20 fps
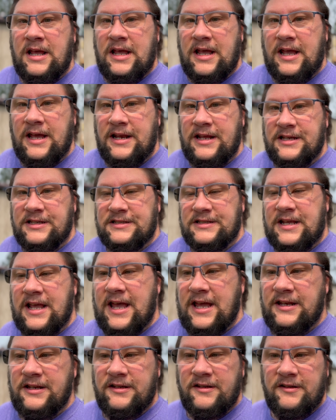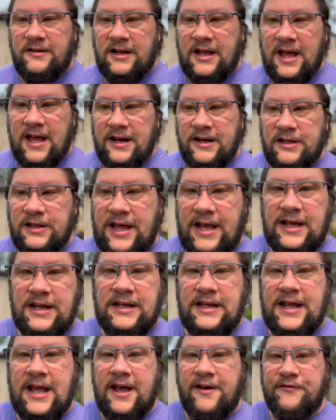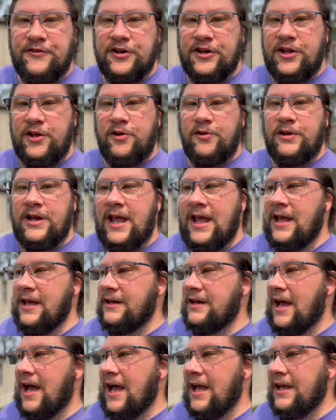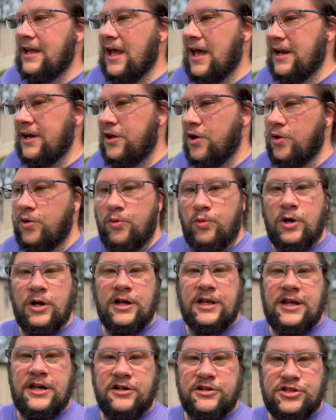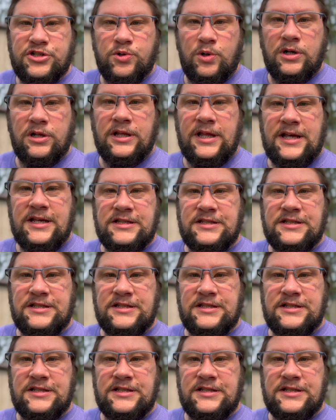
it is getting kind of late in the afternoon and I got to go to work here shortly.